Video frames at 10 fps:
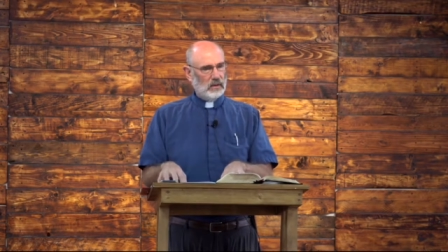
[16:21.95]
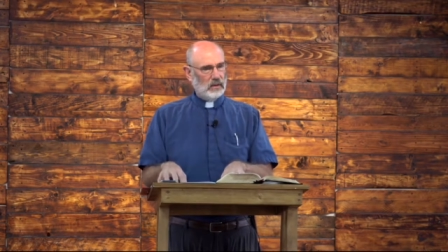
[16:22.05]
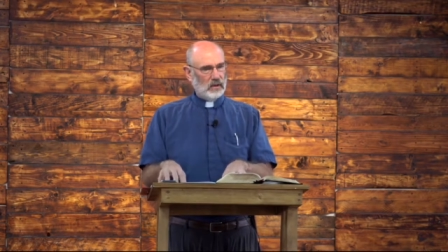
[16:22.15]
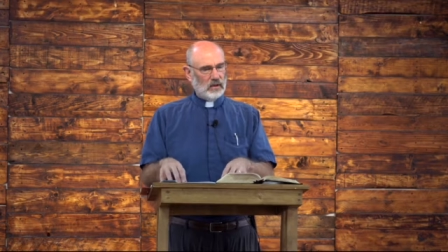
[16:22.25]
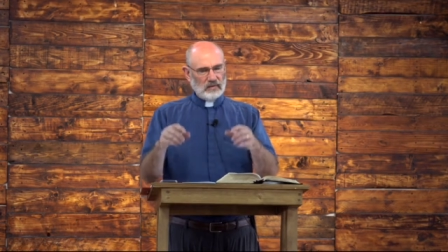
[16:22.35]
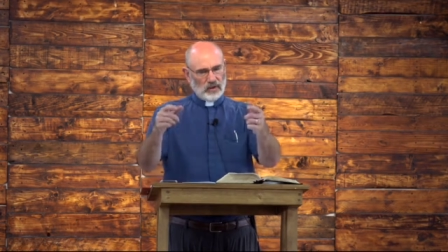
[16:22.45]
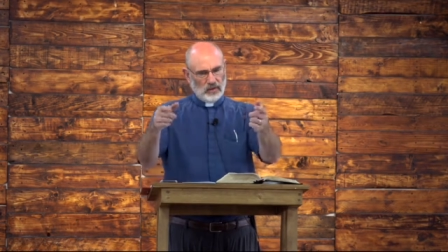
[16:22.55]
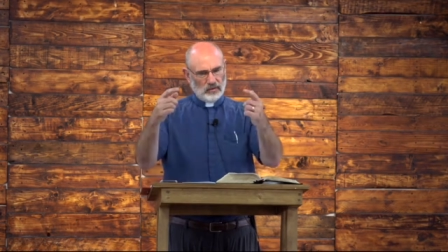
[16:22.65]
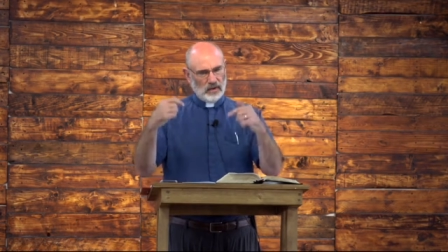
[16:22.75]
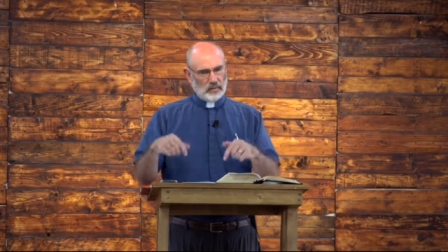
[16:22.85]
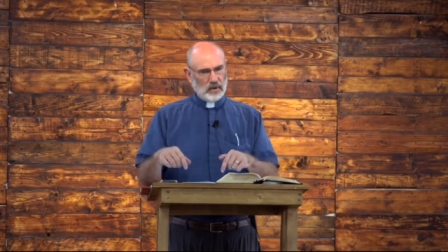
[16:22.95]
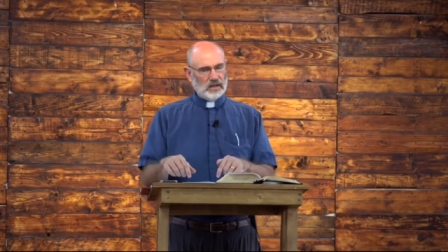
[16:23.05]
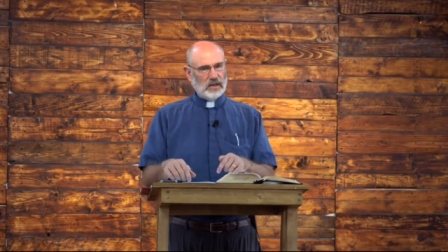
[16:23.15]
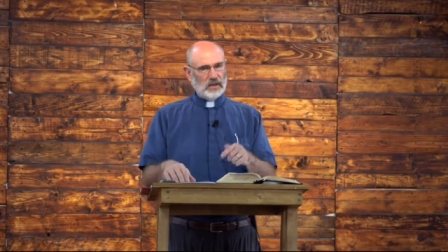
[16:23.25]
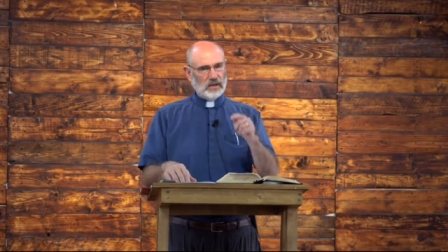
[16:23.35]
I don't have to go through that
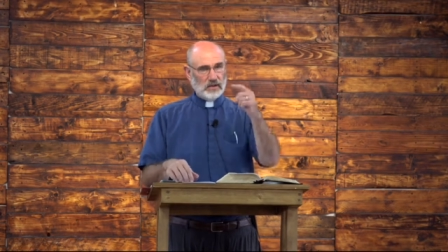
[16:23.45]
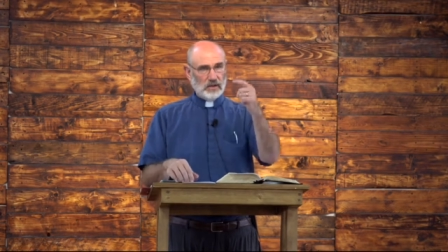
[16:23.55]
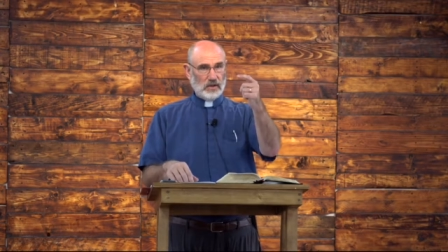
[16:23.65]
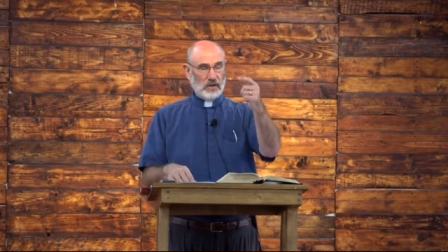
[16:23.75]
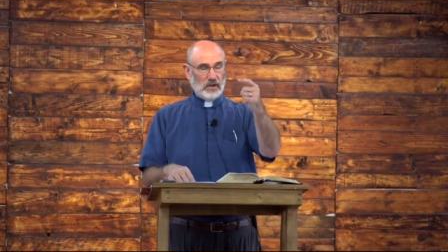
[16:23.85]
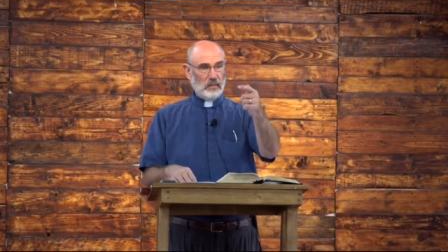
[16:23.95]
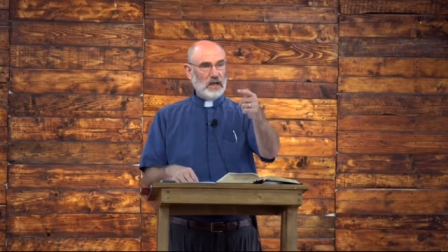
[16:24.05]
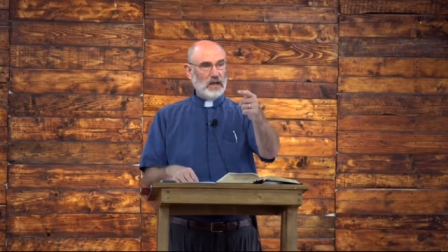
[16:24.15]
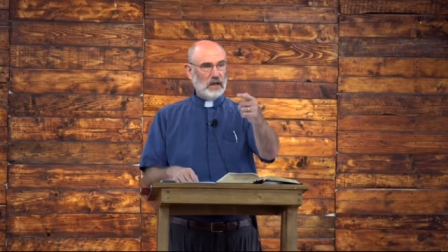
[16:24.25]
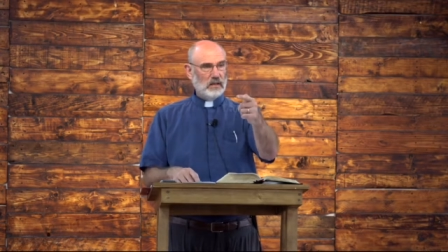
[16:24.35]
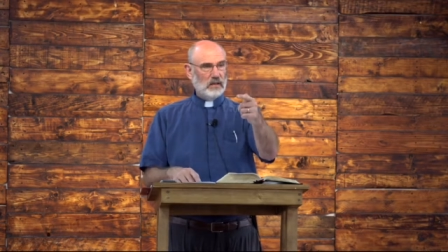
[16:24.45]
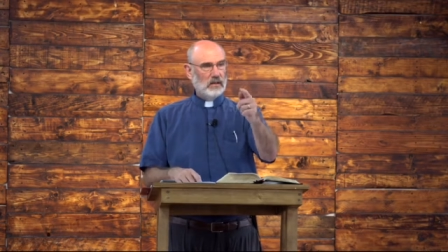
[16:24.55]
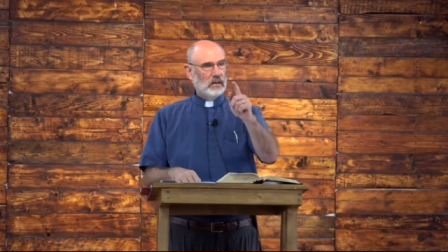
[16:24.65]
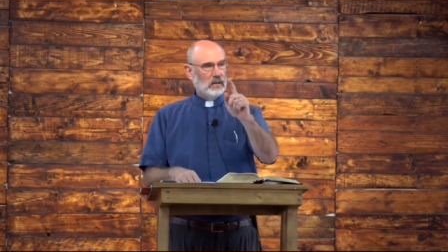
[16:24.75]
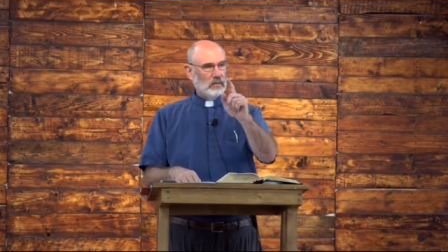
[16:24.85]
process because there's an immediate
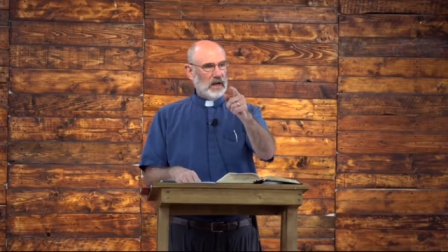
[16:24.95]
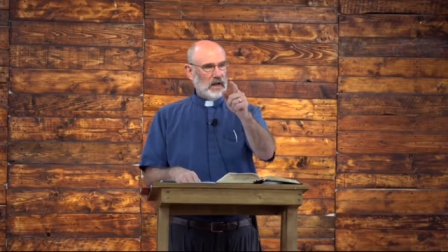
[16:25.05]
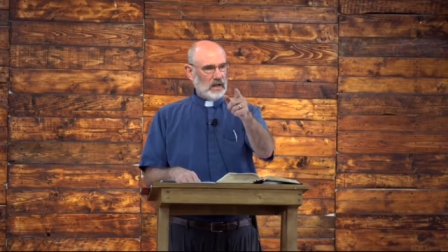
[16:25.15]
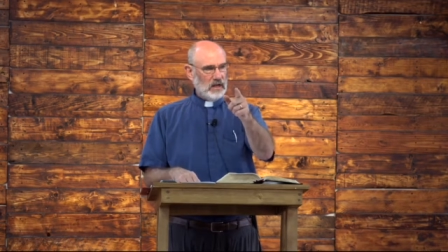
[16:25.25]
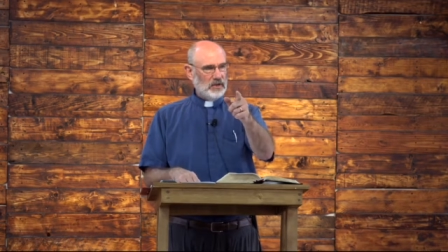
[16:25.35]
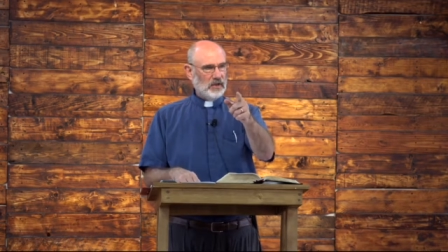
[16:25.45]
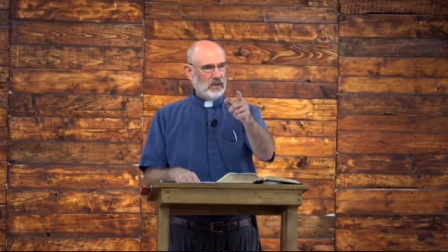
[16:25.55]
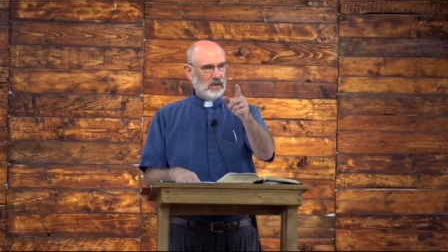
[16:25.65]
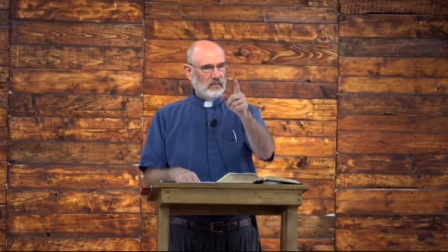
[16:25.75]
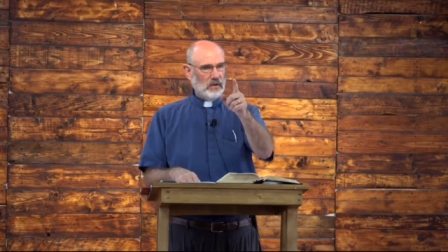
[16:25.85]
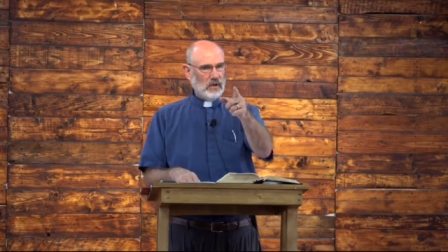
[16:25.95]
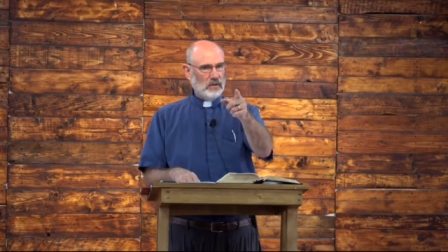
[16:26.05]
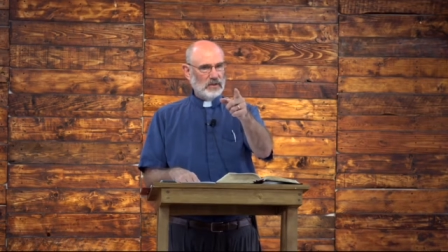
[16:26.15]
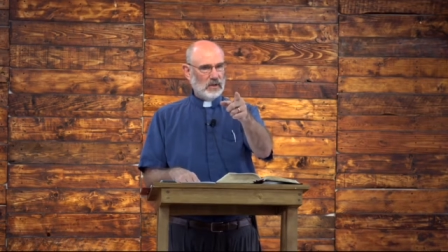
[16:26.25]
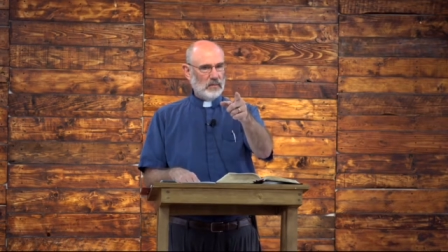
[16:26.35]
recognition of the
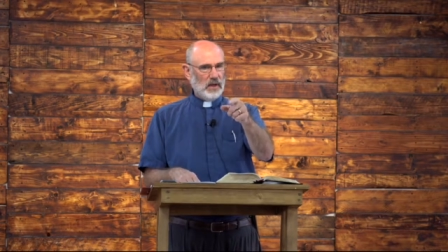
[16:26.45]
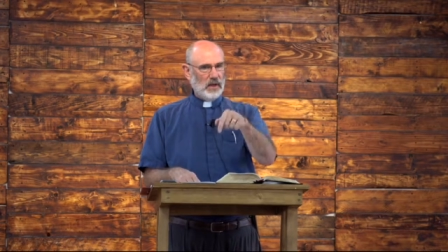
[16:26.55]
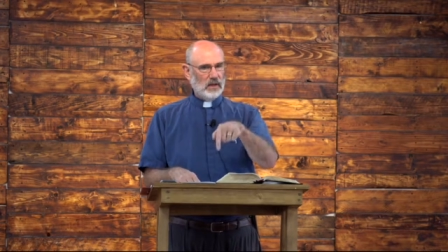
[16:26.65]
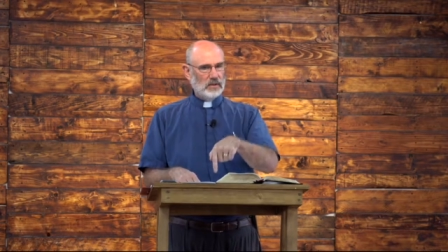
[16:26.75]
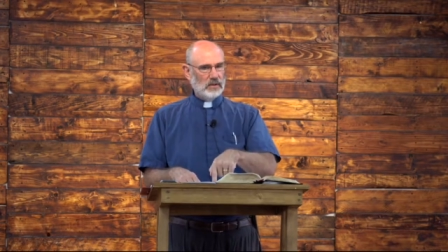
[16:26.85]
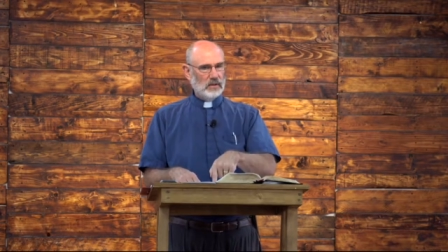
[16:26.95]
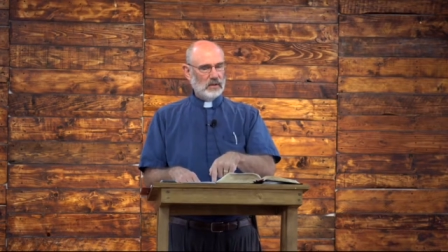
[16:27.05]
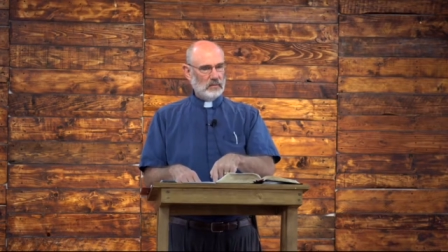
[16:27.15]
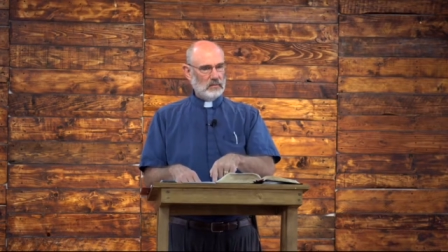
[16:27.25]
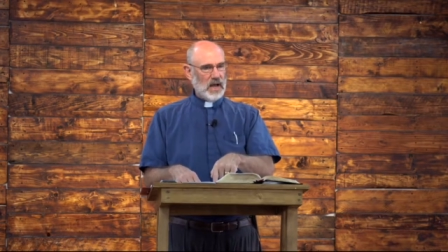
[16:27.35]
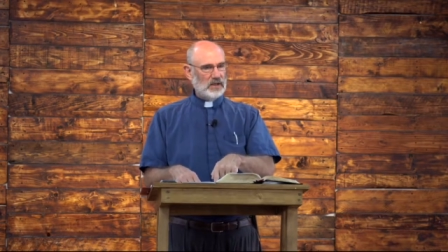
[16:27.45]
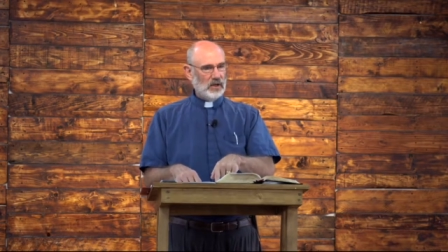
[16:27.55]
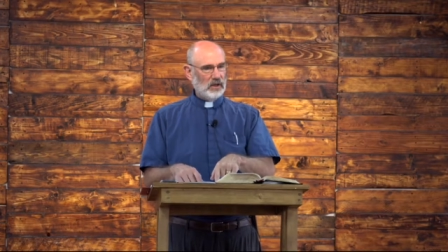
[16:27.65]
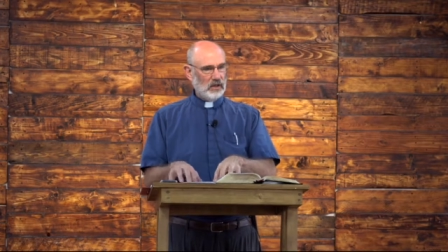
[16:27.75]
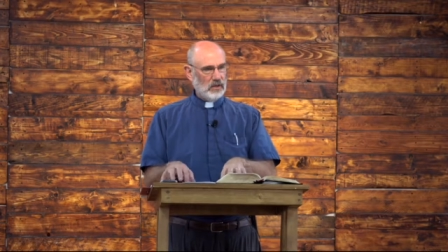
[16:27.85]
notes on the page
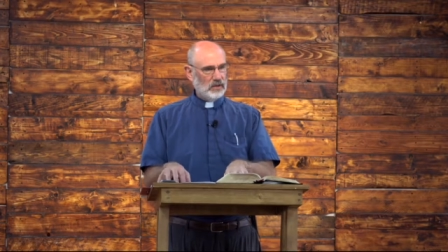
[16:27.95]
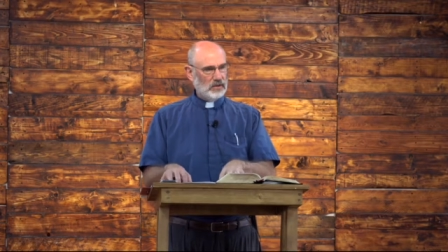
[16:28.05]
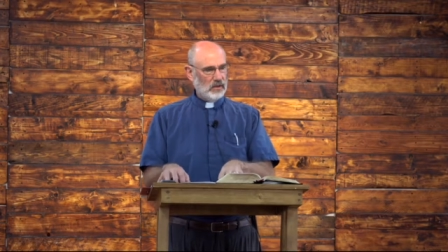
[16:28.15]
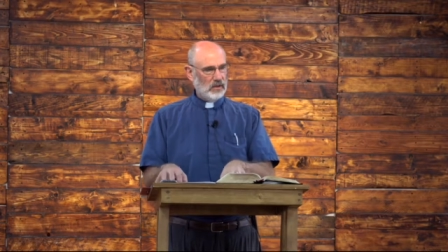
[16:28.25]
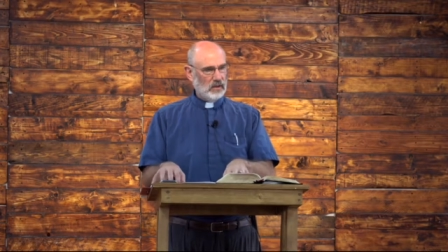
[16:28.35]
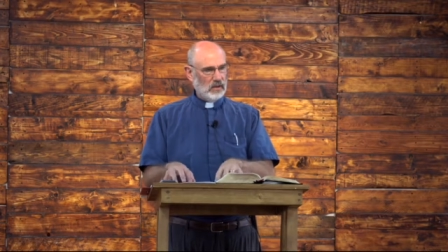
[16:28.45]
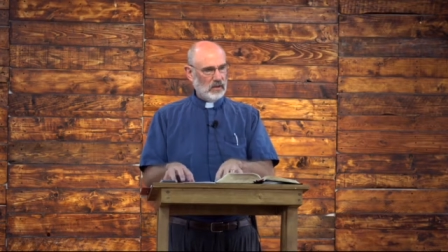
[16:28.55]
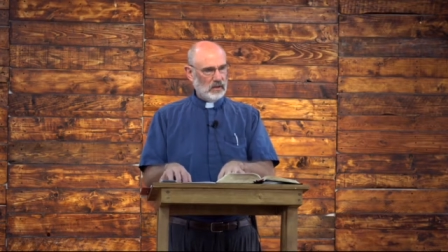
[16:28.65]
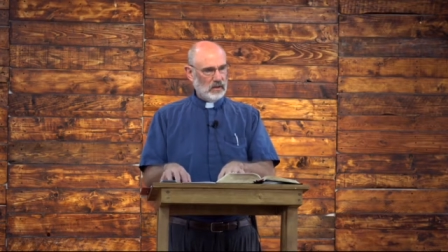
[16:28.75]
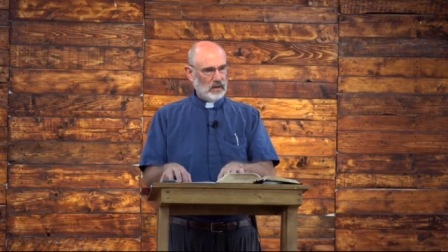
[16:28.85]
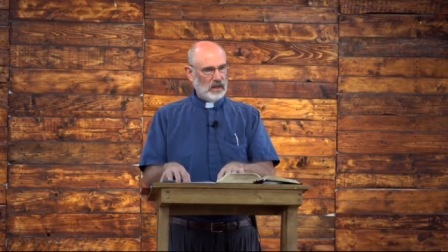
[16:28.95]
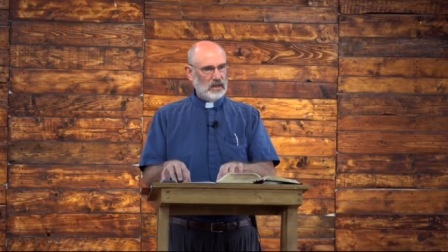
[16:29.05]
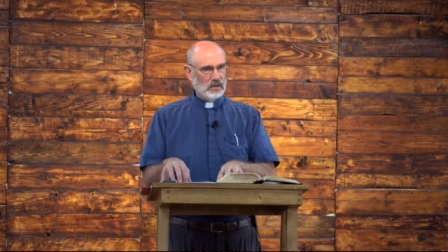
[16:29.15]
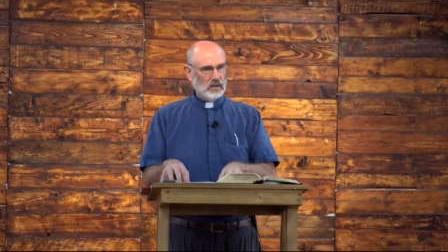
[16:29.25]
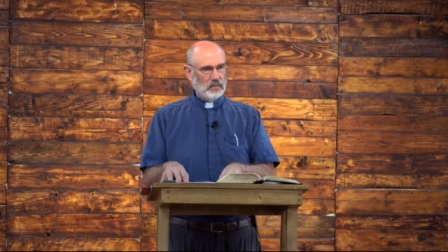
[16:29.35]
matching the notes, the
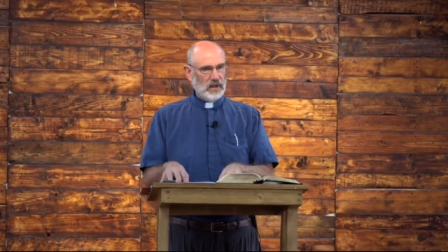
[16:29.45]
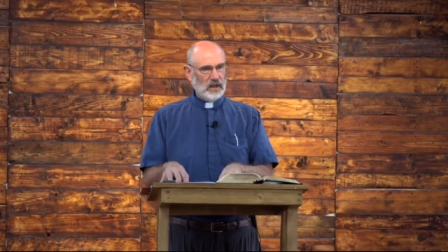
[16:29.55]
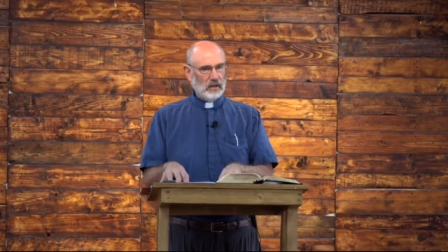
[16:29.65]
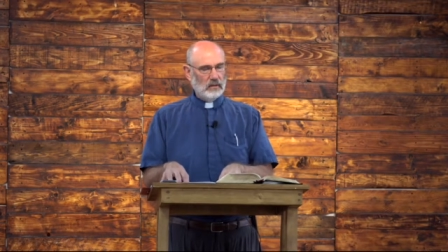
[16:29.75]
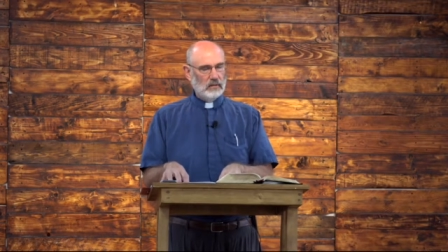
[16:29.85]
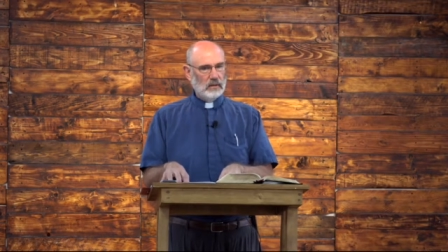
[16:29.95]
keys on the piano.